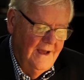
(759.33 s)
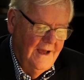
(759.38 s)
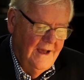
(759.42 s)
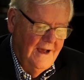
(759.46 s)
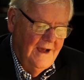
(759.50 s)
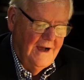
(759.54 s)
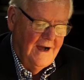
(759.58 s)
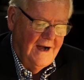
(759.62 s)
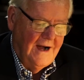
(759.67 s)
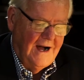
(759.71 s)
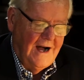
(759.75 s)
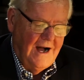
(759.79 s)

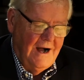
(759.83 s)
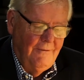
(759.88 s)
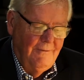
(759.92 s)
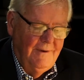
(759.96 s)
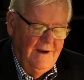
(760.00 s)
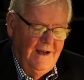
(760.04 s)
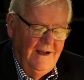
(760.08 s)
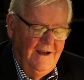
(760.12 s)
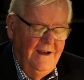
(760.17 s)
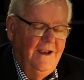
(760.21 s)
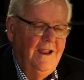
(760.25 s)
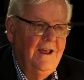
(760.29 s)
Are we
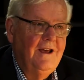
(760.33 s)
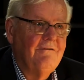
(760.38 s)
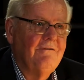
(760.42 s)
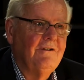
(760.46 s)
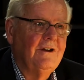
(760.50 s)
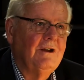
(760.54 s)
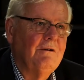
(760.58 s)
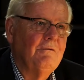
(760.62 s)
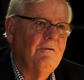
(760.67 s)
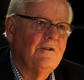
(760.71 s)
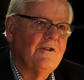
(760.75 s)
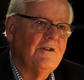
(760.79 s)

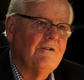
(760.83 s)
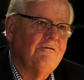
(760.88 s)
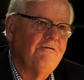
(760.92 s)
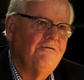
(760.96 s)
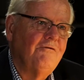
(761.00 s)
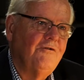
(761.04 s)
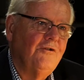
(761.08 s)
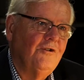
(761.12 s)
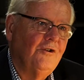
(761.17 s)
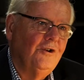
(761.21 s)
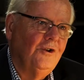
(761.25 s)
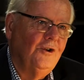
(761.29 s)
living with the
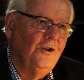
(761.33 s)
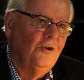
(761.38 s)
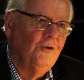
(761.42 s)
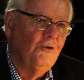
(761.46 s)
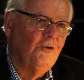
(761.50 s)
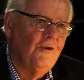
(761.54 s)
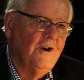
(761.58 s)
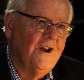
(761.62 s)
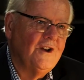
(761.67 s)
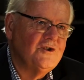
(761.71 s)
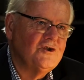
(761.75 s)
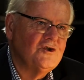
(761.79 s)
full
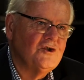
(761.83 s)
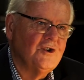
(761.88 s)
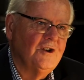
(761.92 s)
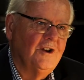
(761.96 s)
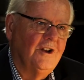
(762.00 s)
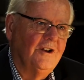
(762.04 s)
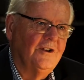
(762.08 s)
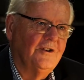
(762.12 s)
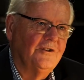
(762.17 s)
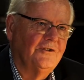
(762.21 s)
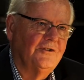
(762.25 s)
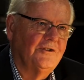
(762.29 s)

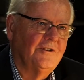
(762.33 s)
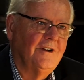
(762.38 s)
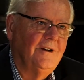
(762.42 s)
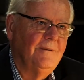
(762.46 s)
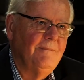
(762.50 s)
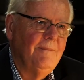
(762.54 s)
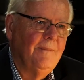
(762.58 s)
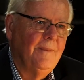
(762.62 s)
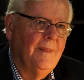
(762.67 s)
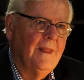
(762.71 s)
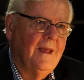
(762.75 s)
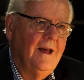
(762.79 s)
richness
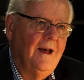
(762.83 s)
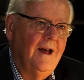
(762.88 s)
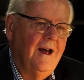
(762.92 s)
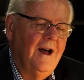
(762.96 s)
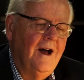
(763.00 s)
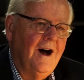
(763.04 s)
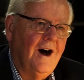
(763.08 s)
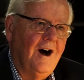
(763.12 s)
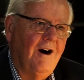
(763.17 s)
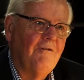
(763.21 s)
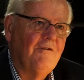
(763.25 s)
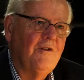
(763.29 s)

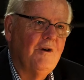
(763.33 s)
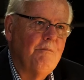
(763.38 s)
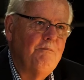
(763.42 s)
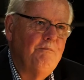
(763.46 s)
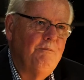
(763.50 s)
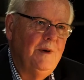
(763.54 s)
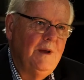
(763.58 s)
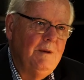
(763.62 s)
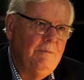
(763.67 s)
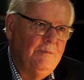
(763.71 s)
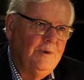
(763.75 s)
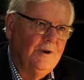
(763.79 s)
of the
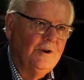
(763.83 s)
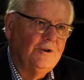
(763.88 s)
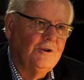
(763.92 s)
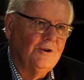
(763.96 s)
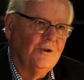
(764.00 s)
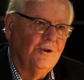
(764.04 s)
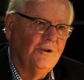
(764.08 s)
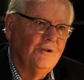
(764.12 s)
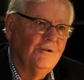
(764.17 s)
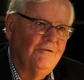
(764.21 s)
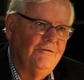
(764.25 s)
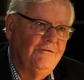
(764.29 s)

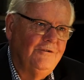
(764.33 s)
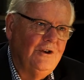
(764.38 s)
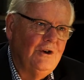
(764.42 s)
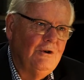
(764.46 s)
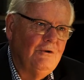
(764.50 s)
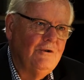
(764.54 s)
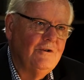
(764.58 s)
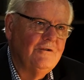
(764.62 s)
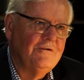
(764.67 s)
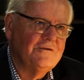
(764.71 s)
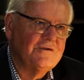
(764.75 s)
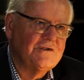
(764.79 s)
biblical view
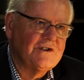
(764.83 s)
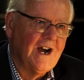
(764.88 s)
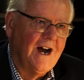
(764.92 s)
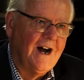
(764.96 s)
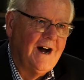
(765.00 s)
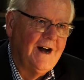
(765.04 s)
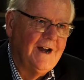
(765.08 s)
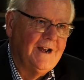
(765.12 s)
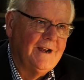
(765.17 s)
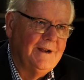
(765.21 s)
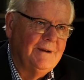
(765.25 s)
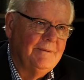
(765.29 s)
of
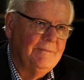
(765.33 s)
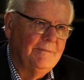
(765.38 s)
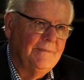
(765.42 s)
time?